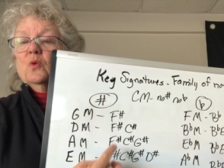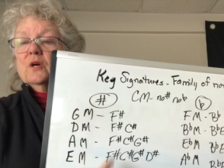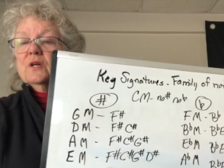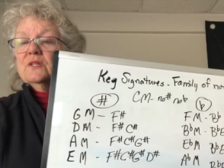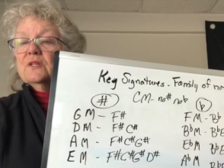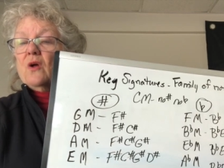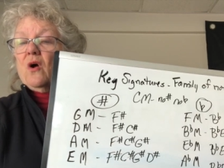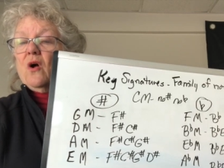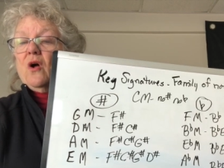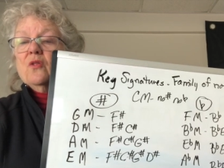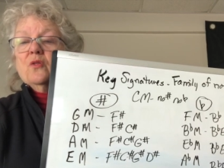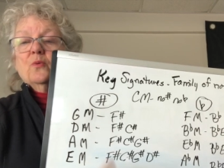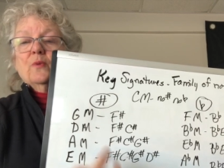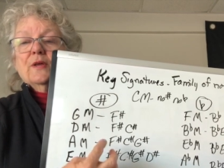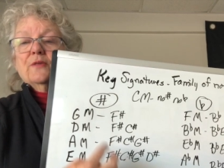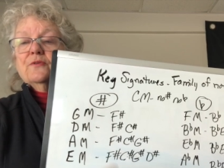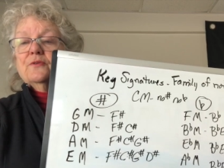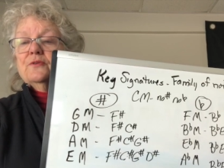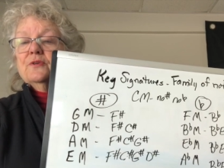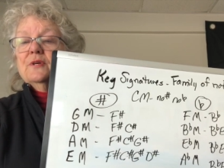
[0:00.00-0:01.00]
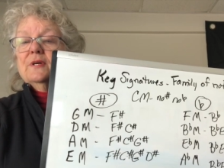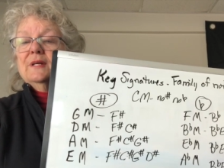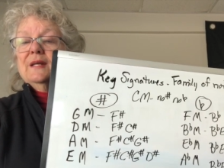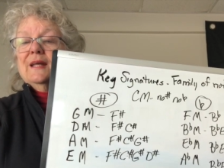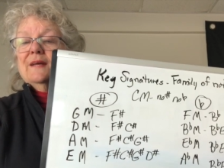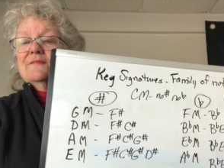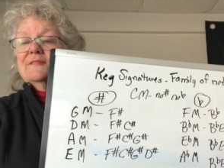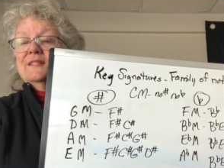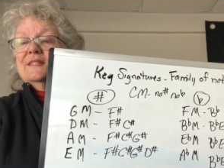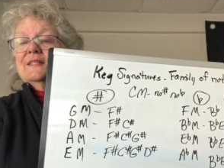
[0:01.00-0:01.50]
works all the way through. You can
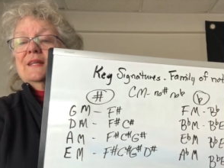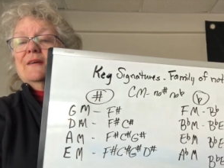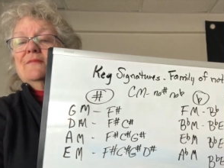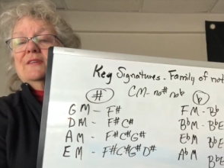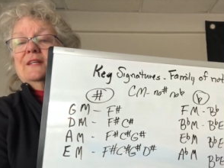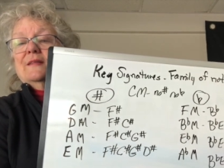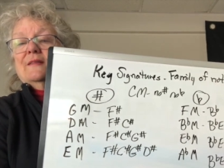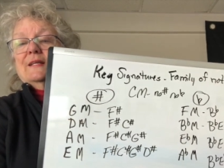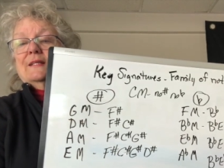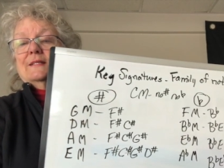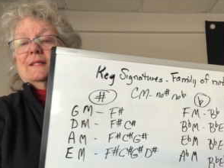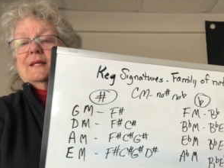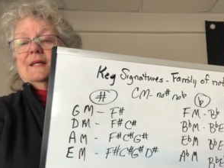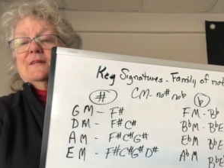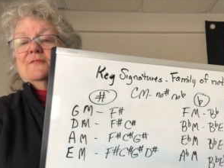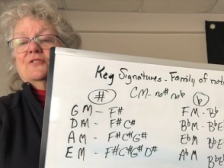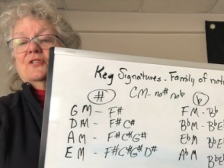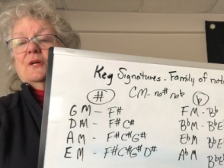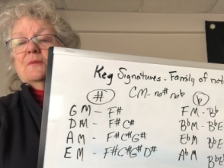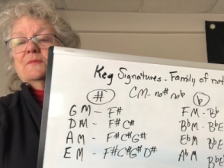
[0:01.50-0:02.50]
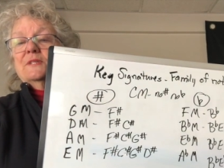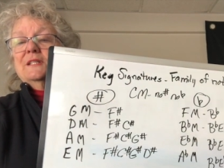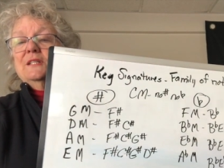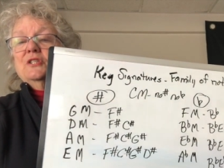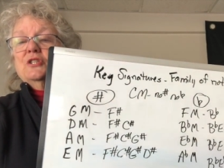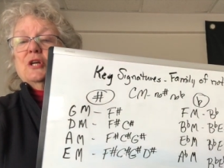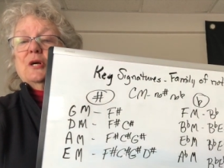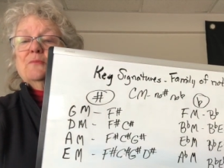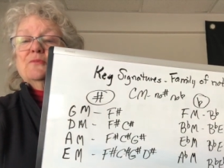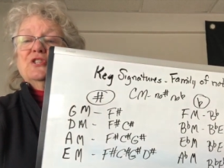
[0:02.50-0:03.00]
have seven of these, F sharp, C
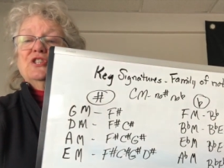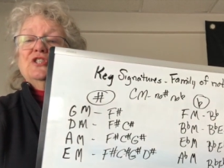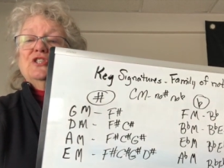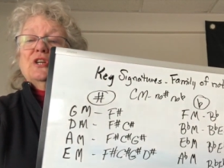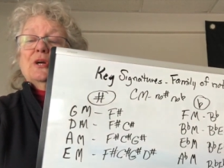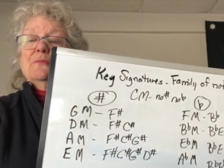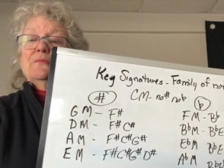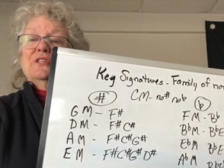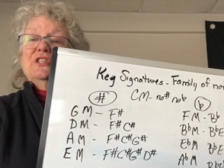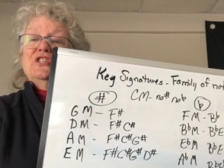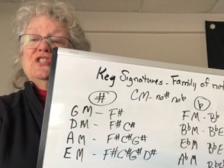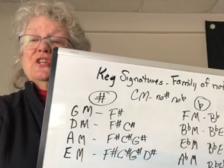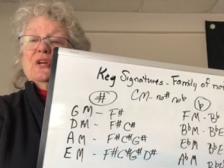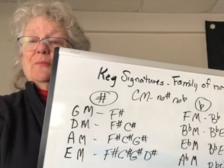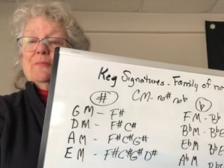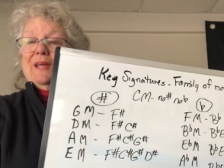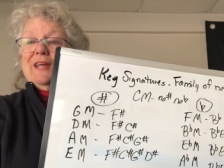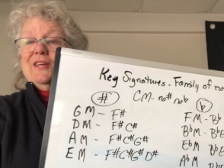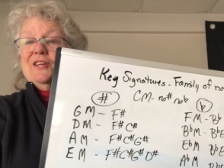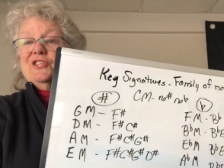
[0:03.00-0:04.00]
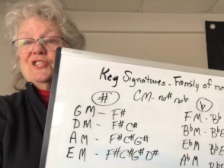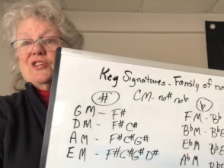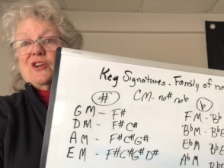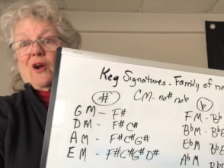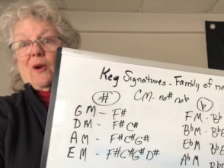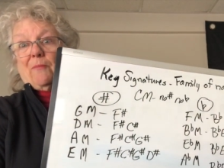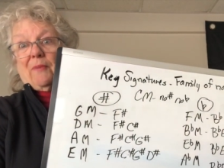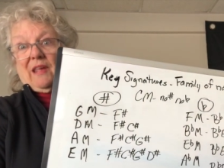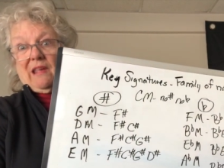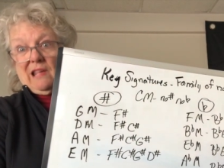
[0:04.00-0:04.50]
sharp, G sharp, D sharp, A
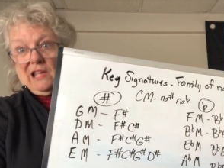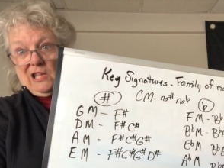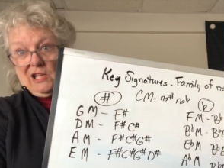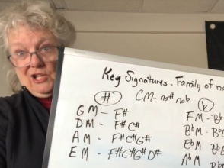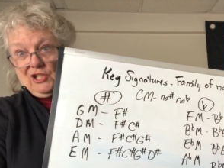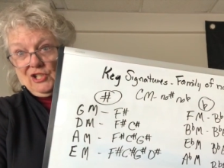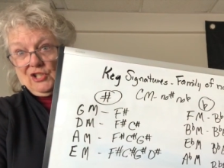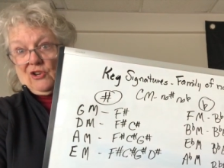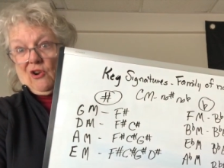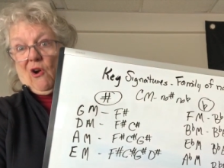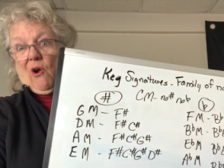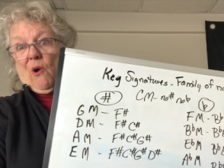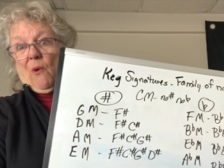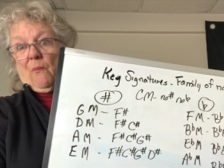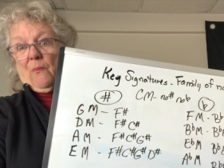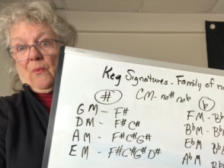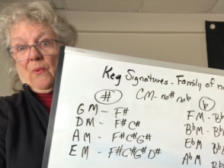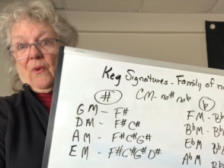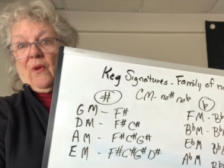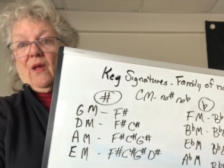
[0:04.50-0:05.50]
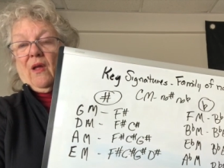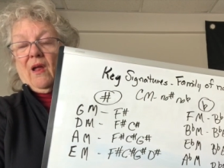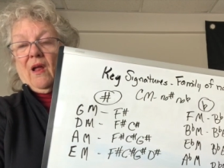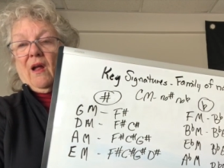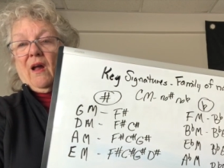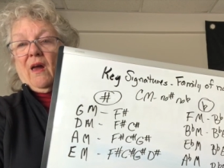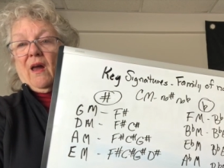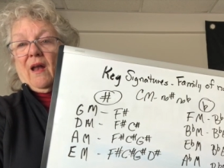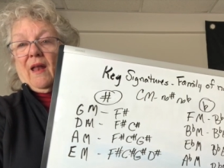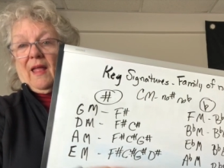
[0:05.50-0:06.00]
sharp, E sharp,
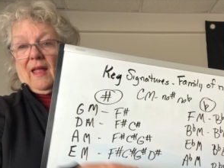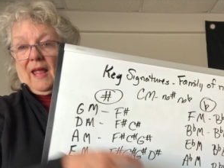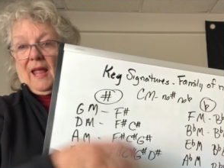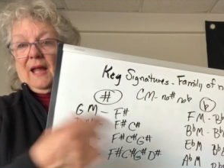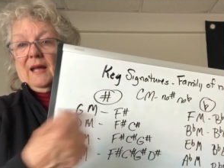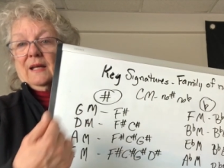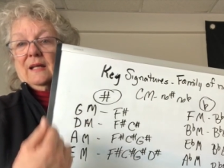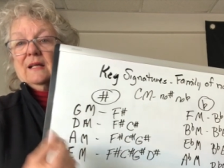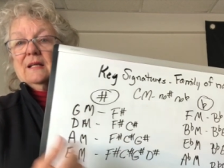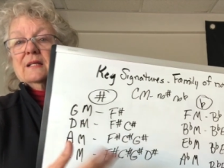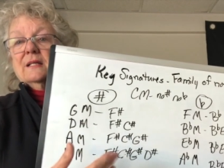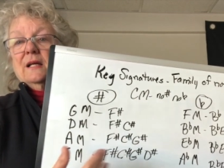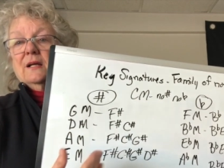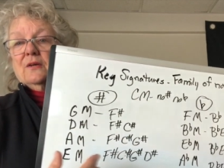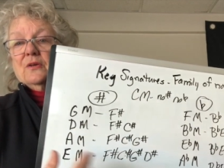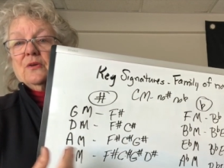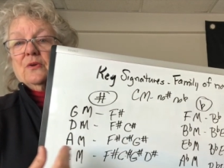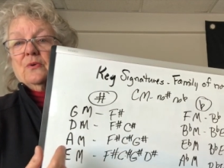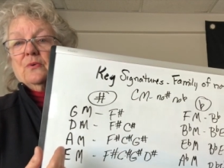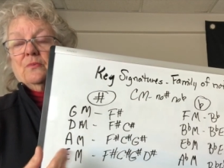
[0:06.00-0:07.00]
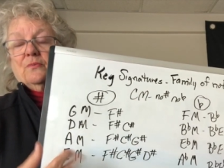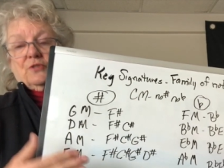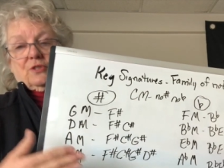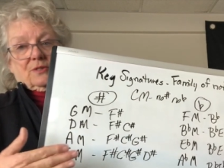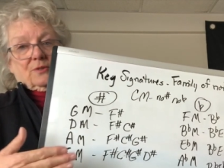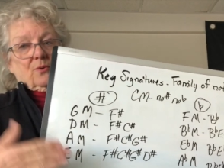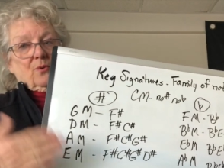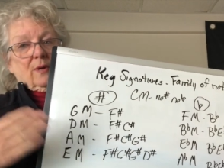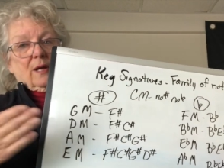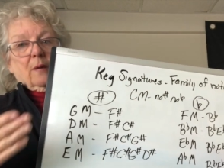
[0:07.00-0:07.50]
and it'll tell you
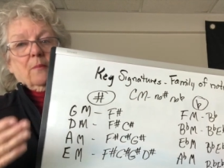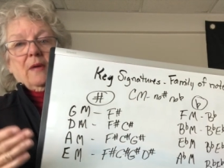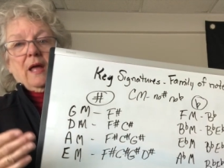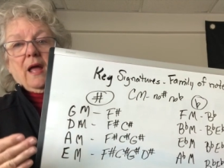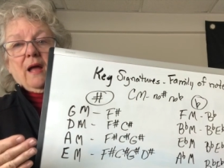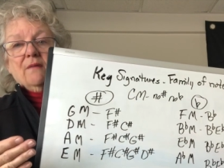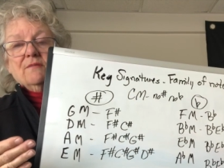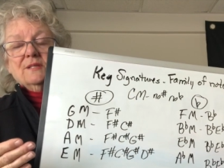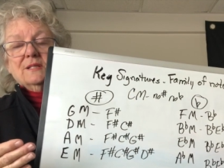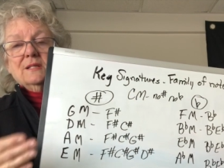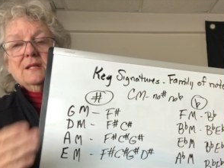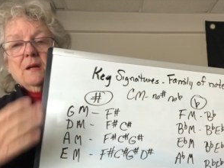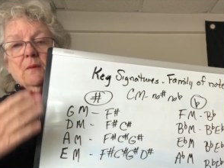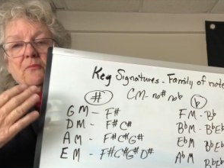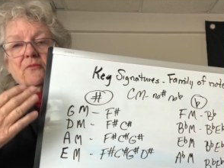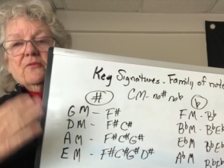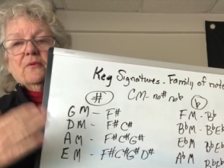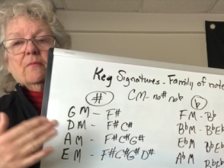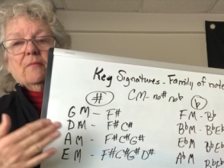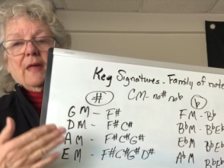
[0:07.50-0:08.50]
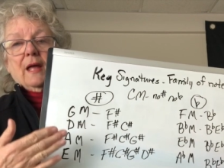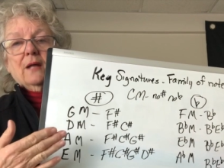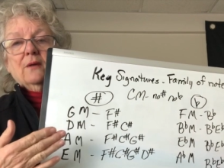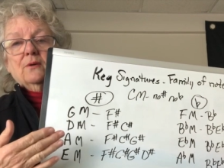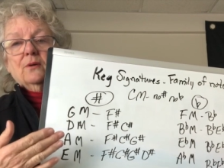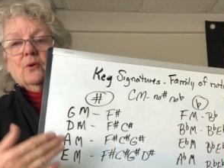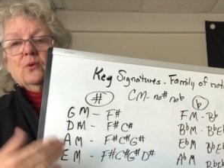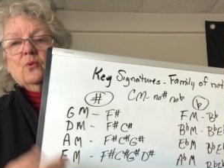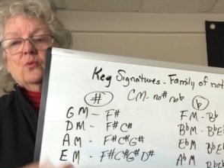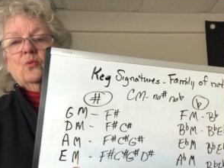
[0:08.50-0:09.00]
just going up a half step from that
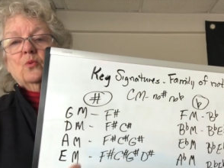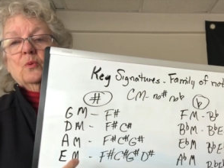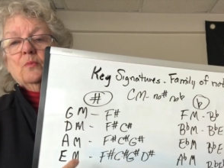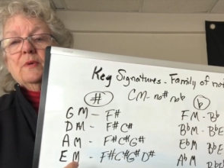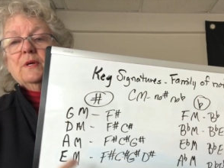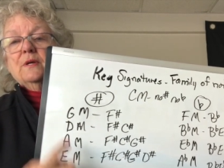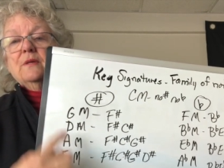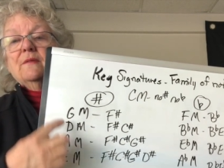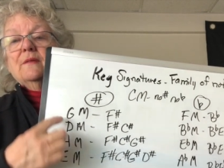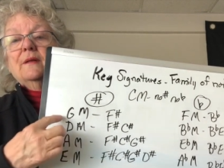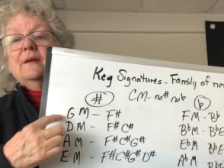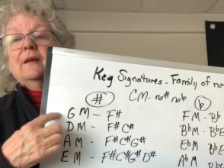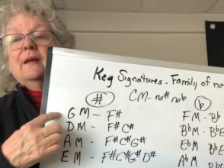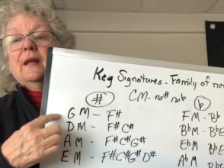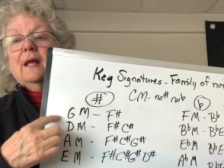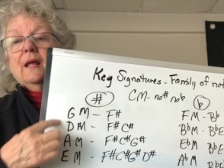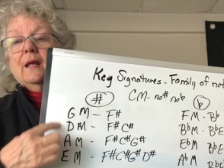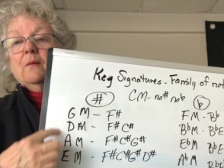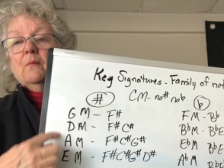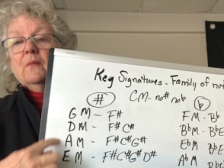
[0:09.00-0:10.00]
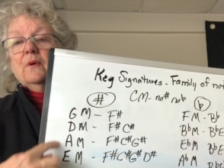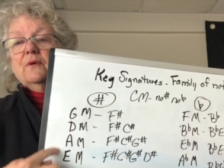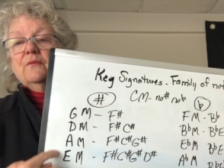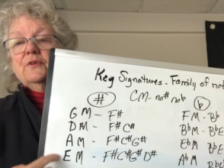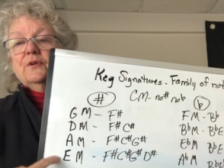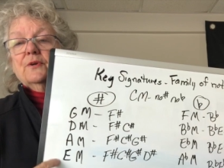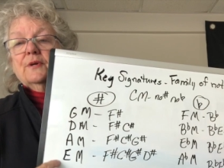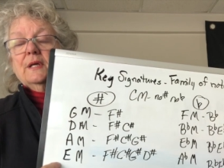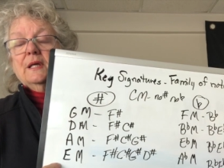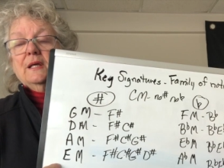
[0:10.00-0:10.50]
note will be the name of
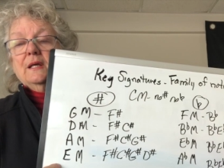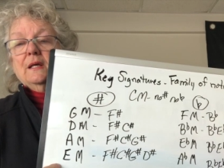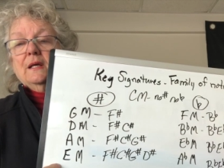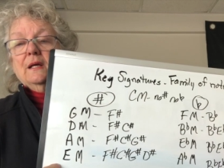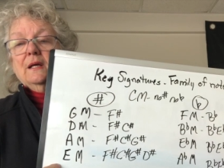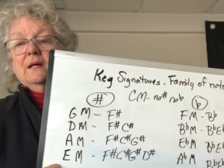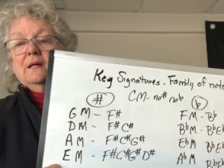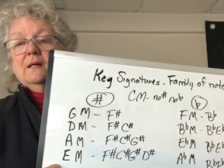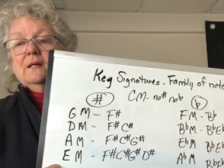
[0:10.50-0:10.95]
your key.